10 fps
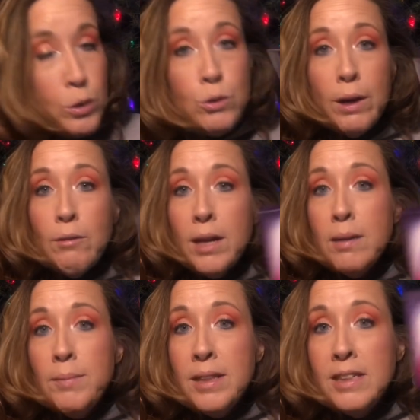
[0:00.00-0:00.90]
do I
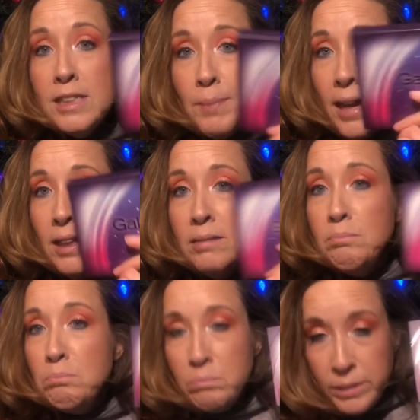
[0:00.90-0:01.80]
recommend this palette?
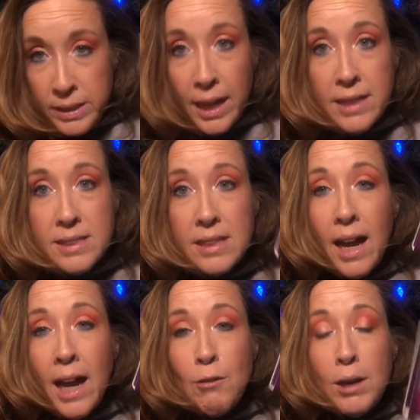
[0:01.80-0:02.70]
Yes,
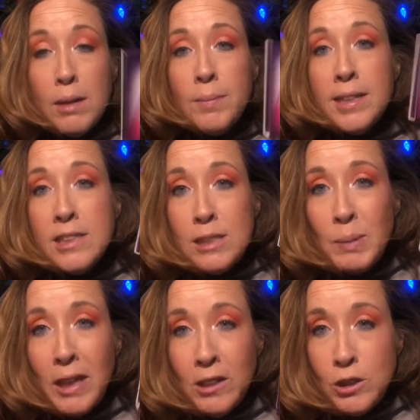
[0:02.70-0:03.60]
I recommend this
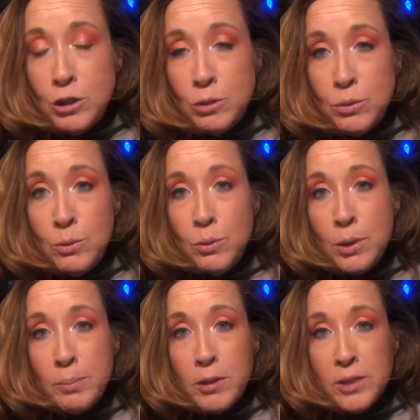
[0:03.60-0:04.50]
palette to
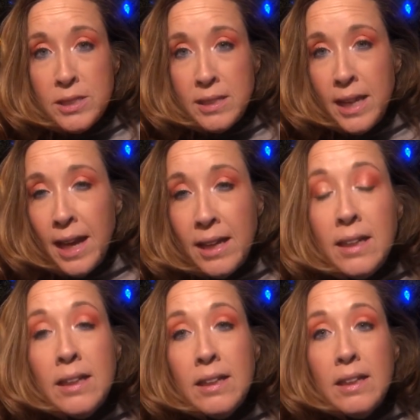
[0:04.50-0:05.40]
the person that
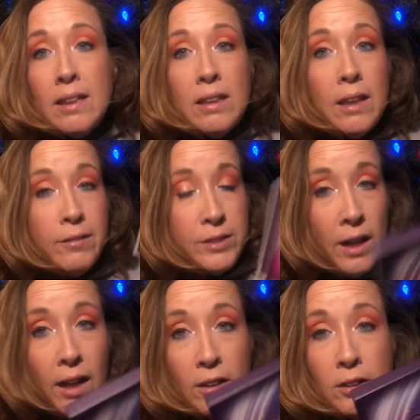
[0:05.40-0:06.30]
loves
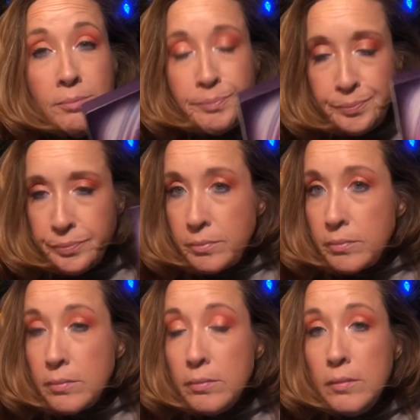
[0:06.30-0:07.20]
color,
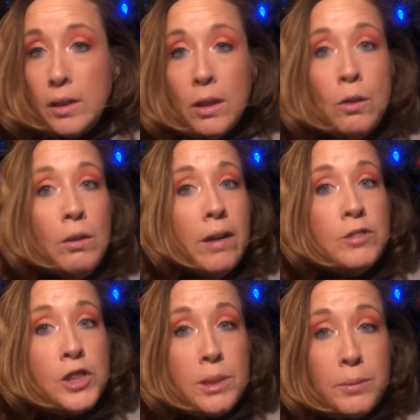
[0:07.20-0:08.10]
who
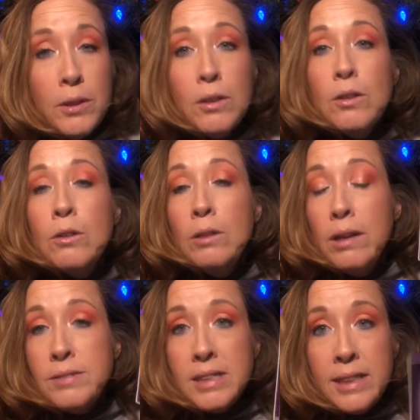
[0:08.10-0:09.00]
loves shimmer, who
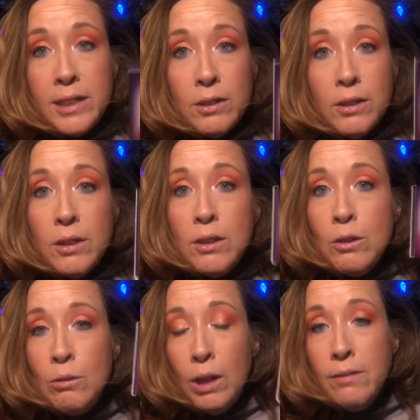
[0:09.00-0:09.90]
loves glitter,
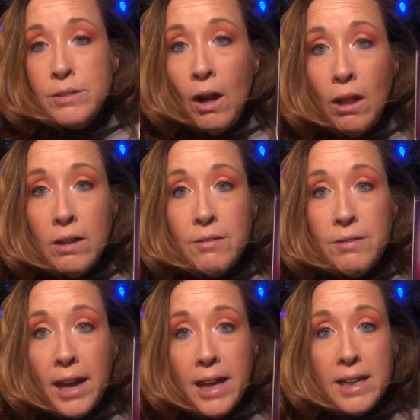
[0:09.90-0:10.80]
who loves all
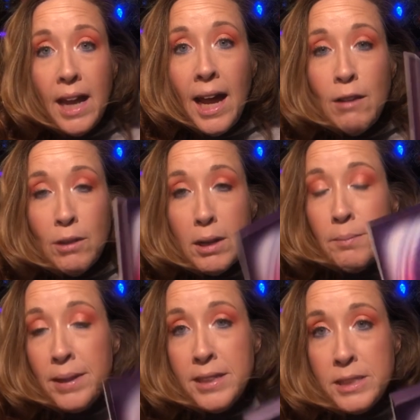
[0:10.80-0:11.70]
of that, I
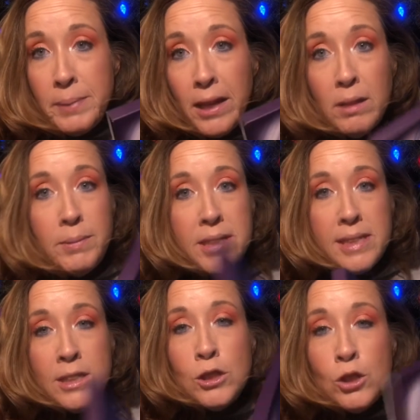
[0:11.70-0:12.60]
recommend this palette because
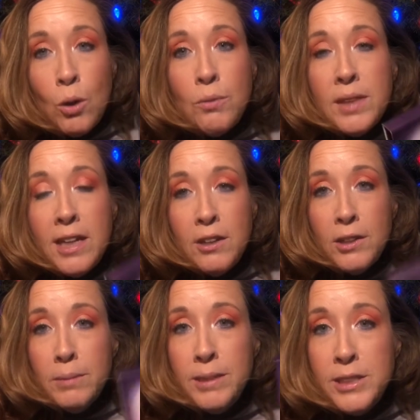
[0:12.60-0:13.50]
I don't think you're
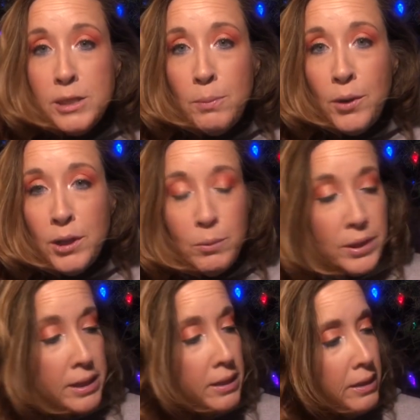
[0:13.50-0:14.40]
going to be disappointed
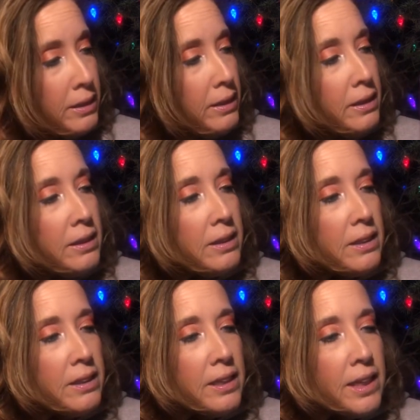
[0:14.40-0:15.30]
with it.
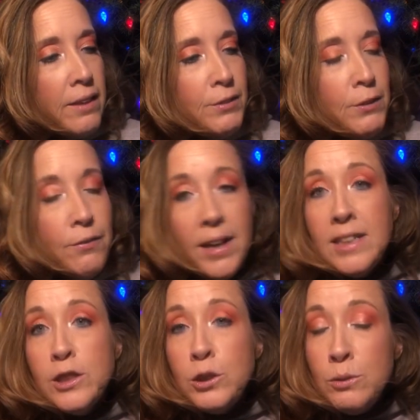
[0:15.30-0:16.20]
If you
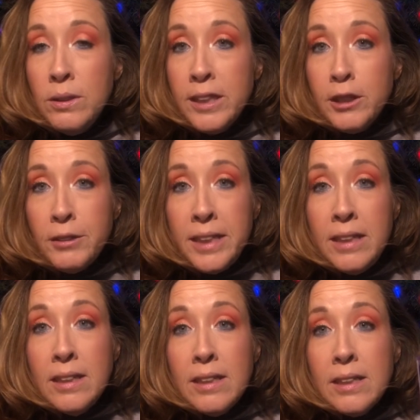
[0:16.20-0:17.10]
find it too
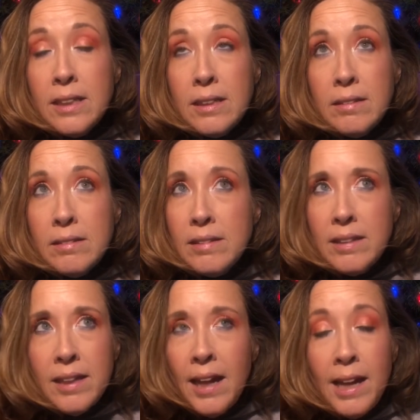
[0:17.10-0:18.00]
glittery,
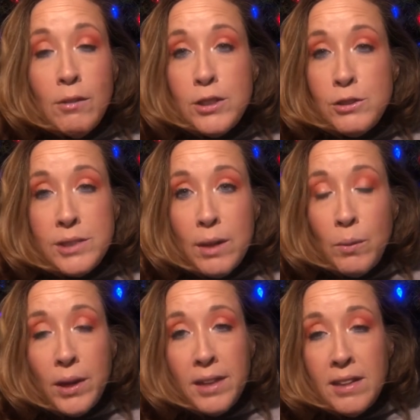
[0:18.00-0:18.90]
I always use that
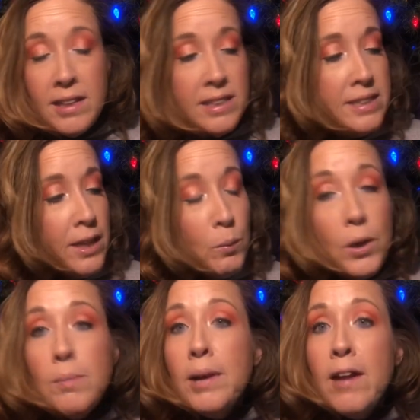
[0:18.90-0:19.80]
word. I think it's not a
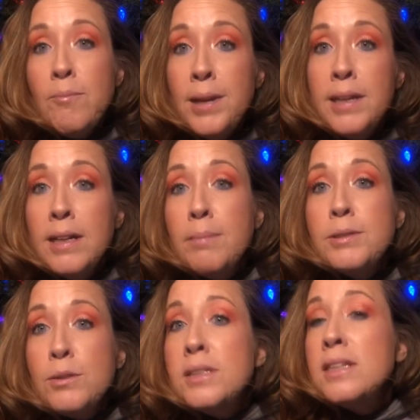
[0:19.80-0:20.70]
word, but I've made it up,
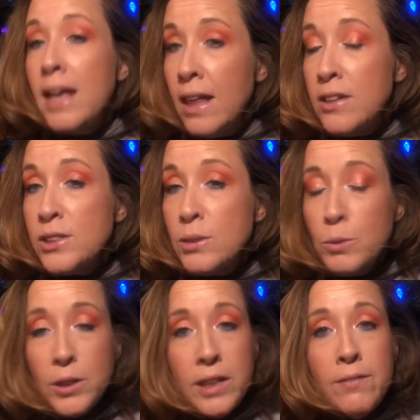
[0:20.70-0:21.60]
so it's an Allison
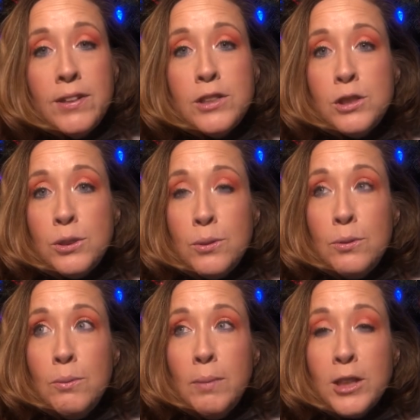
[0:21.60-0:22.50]
word. If it's
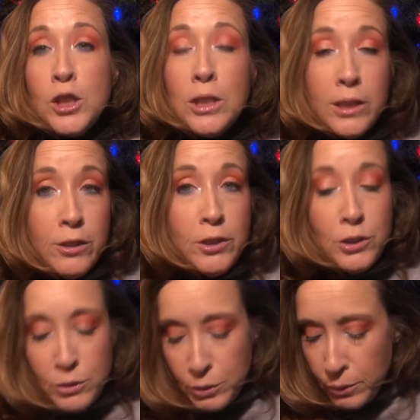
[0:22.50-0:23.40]
too much glitter
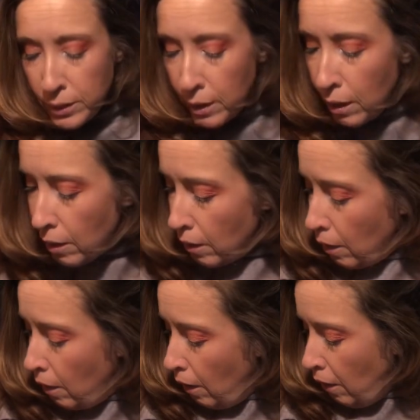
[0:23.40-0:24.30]
to you,
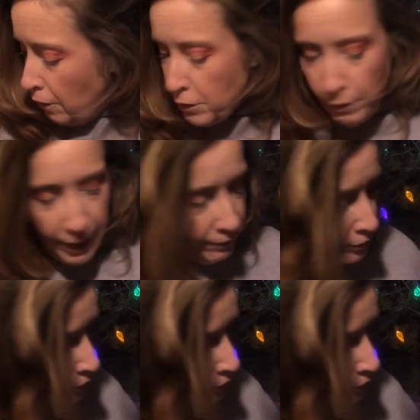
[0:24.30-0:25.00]
all you have